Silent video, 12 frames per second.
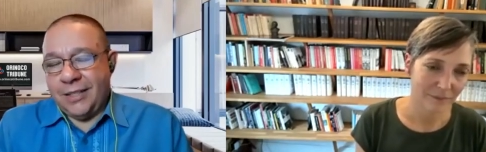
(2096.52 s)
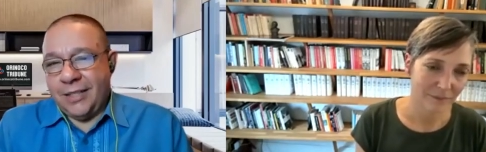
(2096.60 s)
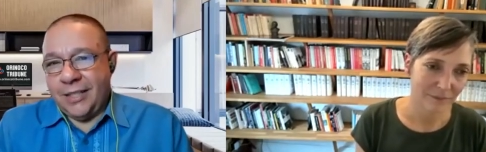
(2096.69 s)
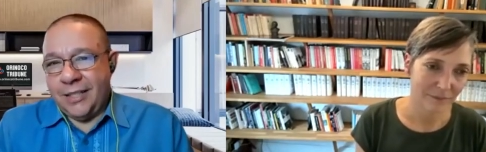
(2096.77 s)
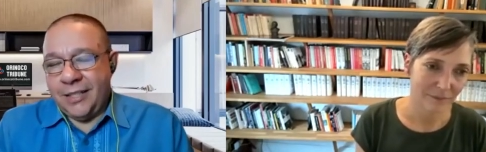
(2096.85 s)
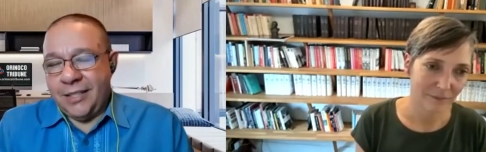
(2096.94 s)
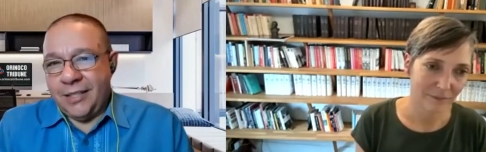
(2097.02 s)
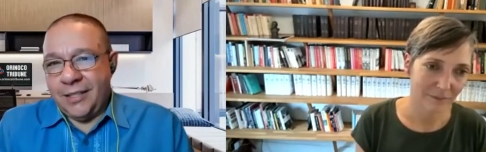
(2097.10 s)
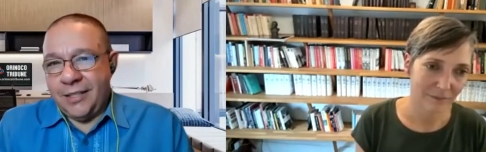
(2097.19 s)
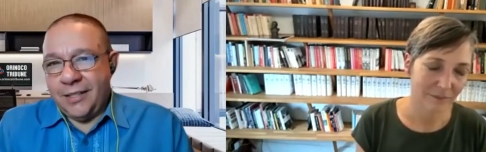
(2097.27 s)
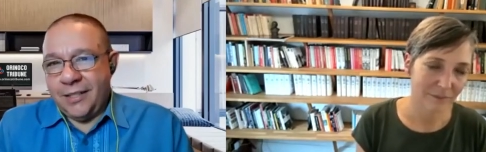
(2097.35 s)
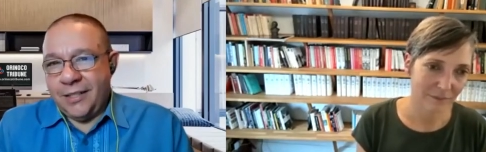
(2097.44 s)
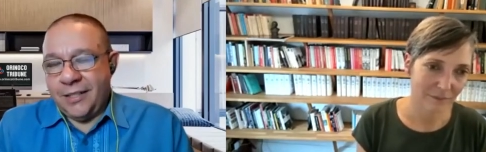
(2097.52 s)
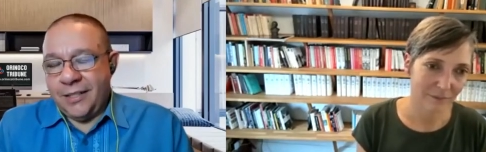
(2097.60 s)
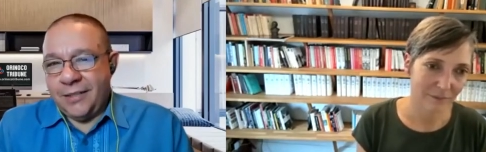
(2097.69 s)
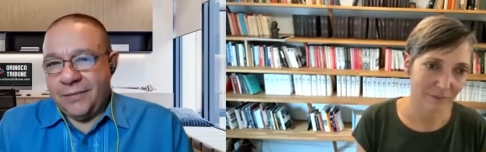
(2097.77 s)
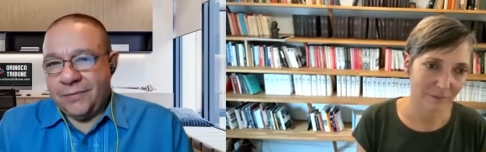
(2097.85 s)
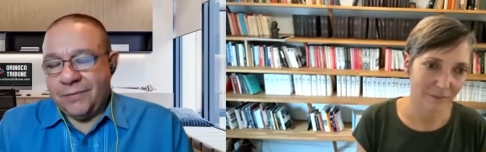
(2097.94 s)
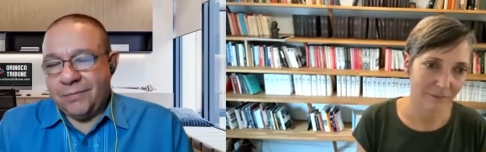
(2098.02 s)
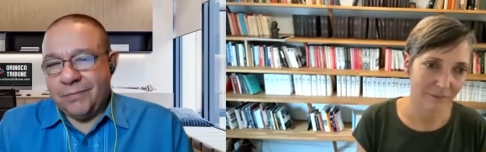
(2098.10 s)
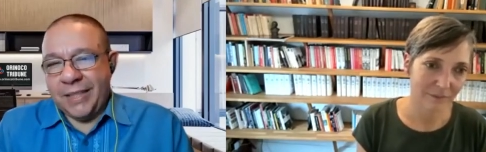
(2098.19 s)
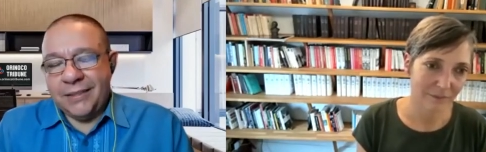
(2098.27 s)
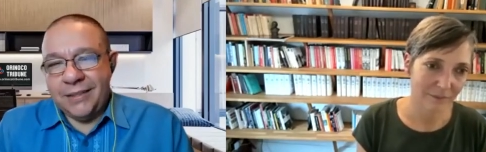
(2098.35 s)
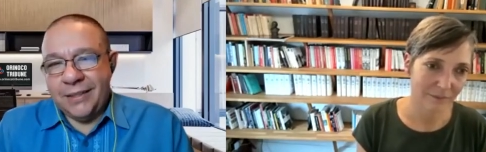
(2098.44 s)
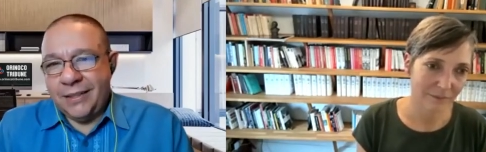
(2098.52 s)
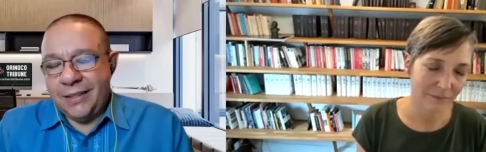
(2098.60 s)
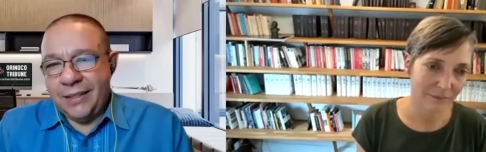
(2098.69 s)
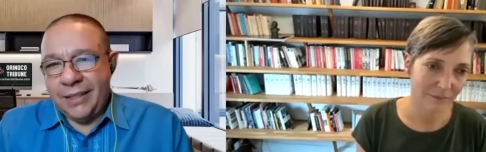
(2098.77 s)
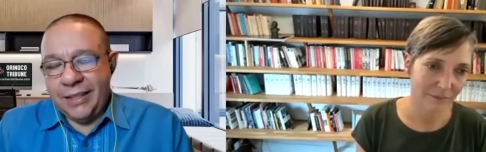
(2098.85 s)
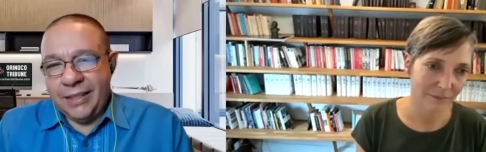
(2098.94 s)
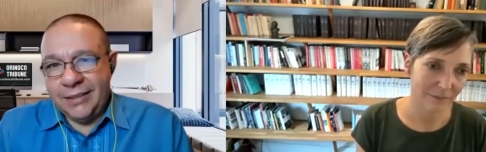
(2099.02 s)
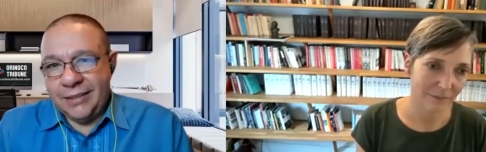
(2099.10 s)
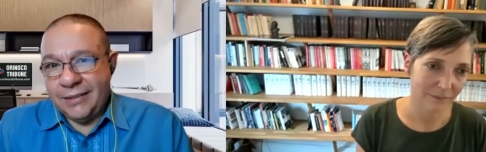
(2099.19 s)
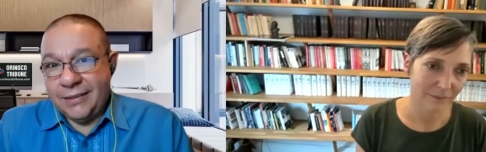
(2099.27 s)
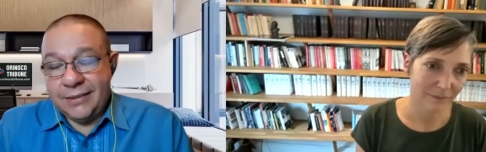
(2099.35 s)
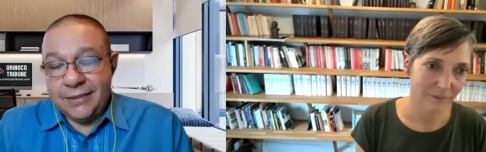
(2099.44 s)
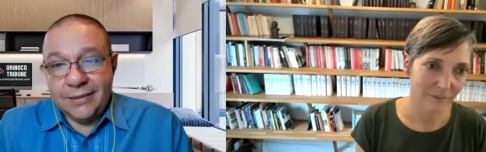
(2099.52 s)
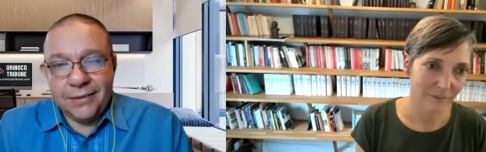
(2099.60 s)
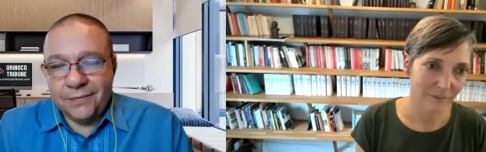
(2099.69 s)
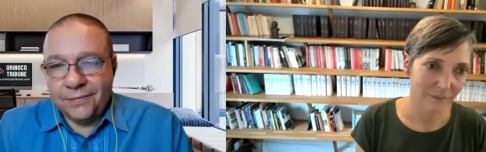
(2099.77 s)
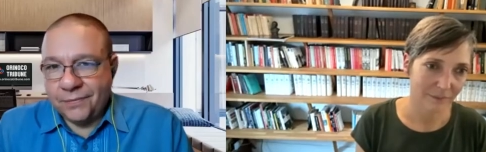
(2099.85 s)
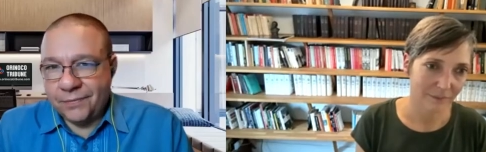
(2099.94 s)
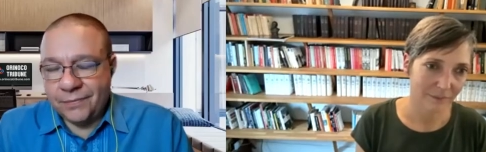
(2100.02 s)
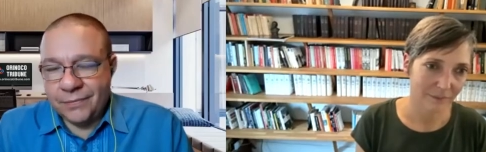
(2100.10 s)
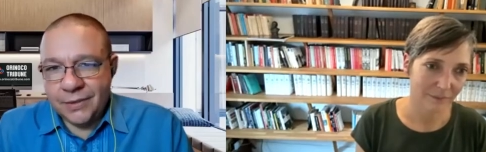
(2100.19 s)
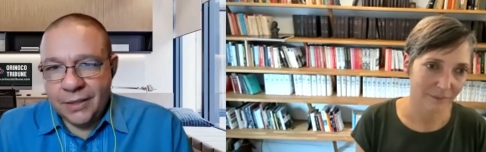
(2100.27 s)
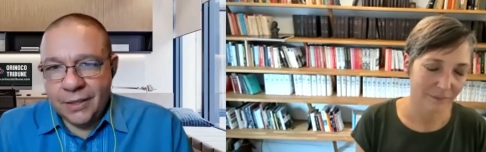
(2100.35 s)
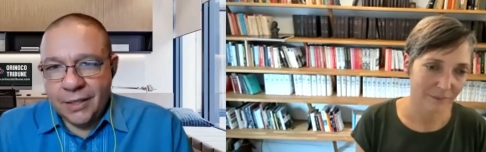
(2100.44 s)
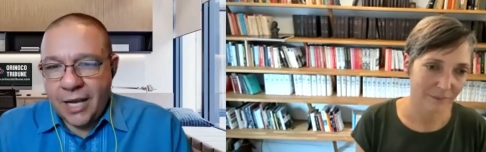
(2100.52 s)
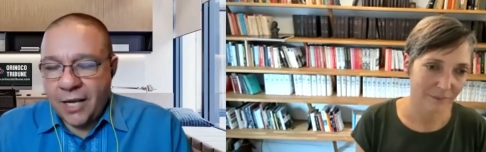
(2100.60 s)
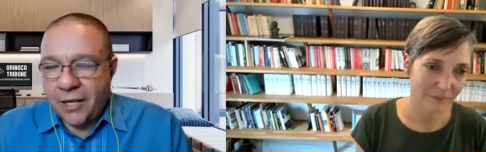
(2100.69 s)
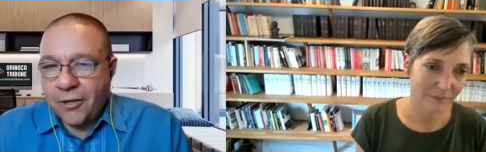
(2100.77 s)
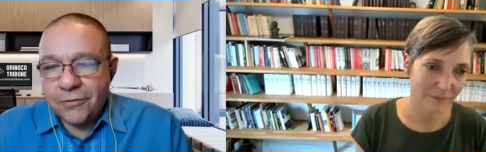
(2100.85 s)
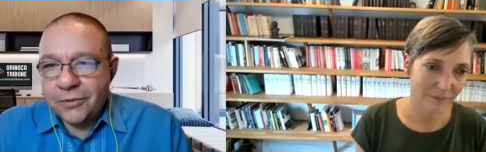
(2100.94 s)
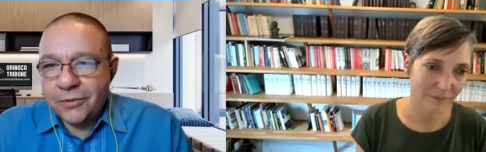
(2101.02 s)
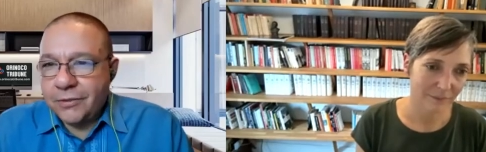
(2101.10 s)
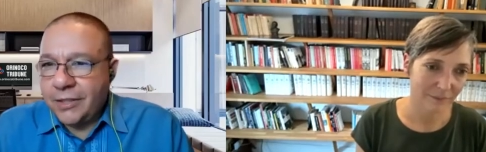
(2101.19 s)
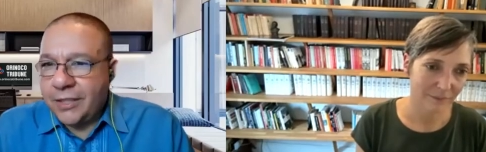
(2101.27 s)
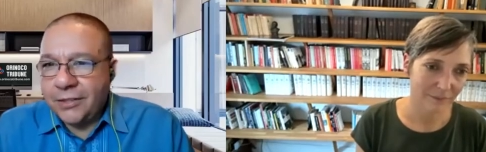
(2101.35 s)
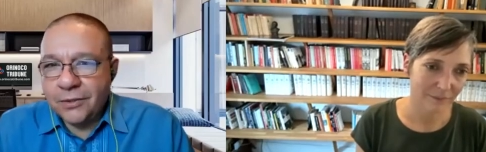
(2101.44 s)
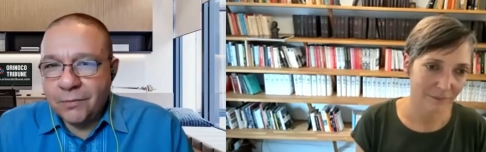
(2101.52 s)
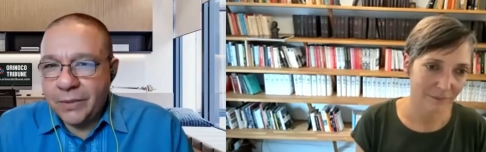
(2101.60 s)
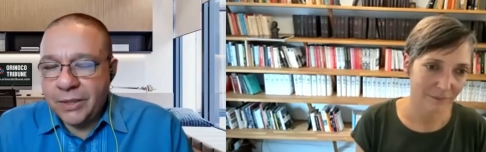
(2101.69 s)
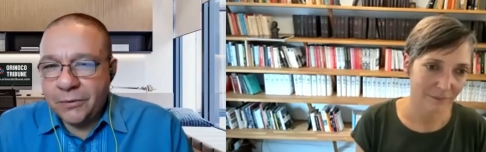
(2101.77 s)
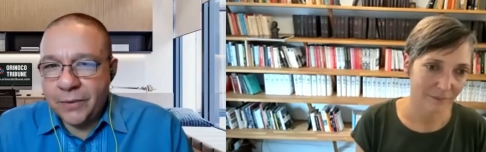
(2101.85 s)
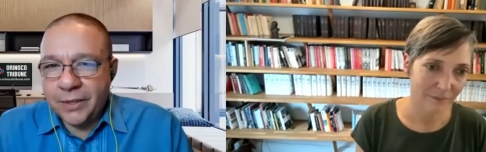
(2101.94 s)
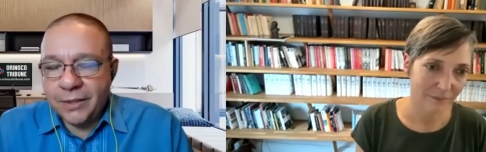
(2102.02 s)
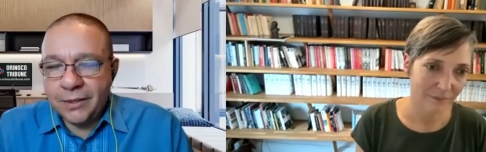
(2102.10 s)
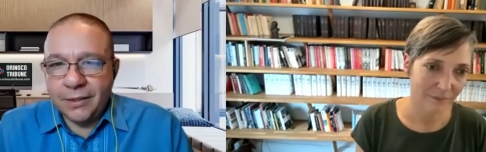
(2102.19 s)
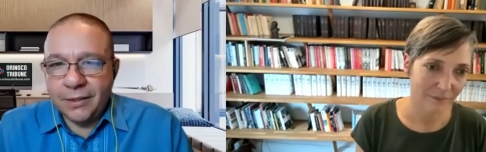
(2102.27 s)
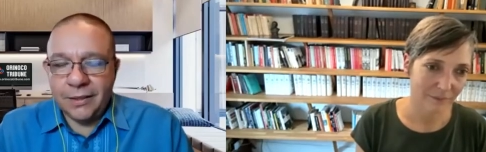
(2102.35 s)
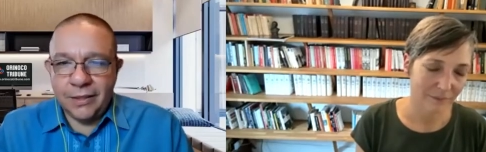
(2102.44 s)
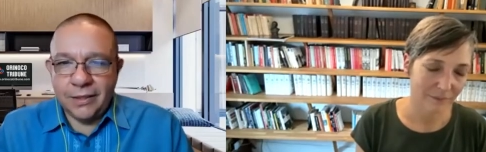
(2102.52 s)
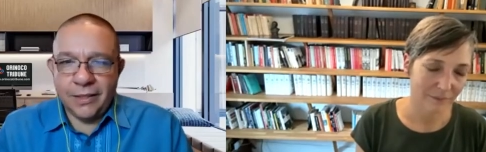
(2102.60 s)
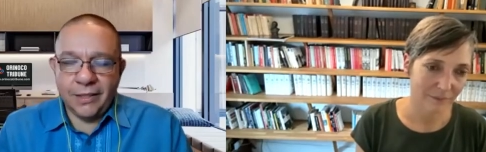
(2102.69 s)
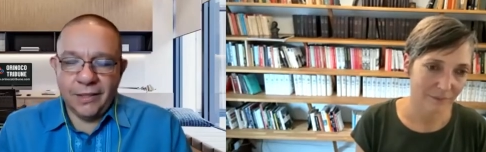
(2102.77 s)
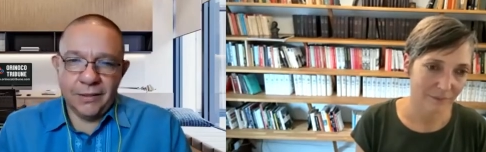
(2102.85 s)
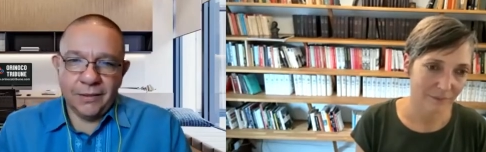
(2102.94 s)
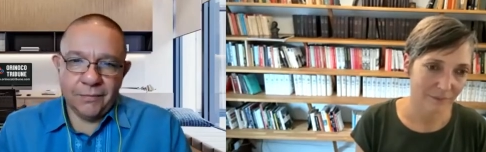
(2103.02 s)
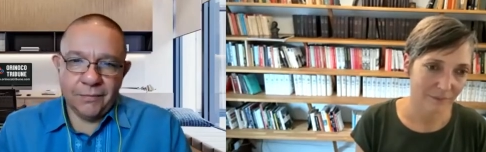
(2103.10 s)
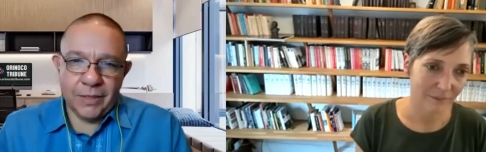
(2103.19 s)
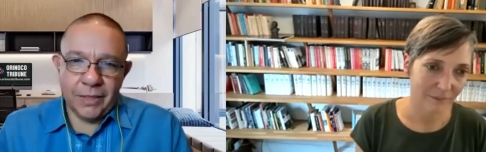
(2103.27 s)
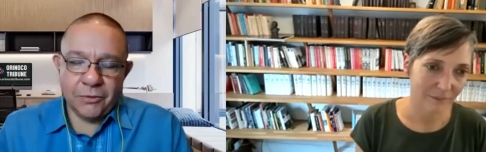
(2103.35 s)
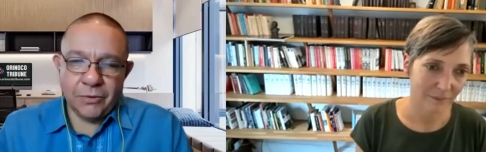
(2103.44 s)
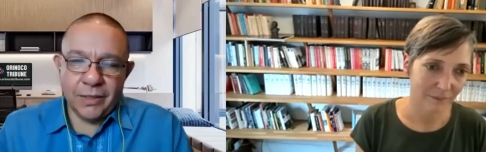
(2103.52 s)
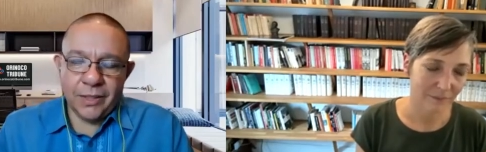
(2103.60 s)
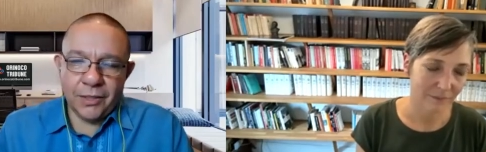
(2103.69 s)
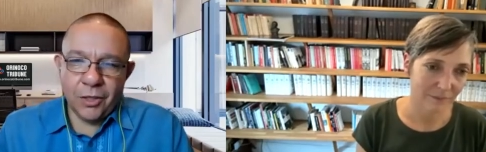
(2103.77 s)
Speaker 1: And, and basically is a confrontation between the Venezuelan